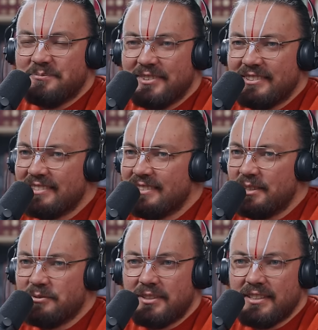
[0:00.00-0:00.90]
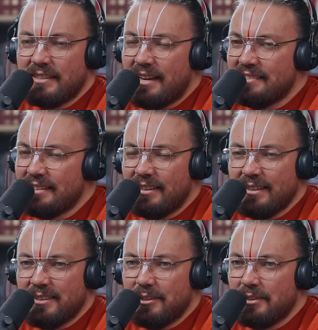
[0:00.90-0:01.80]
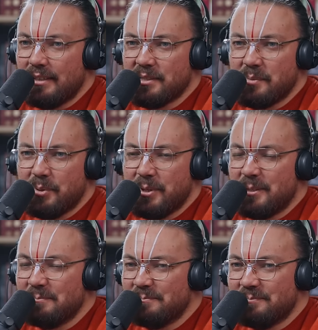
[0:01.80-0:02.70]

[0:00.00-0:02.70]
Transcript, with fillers: It's yeah. different. It's nice. I like it a lot. I support it.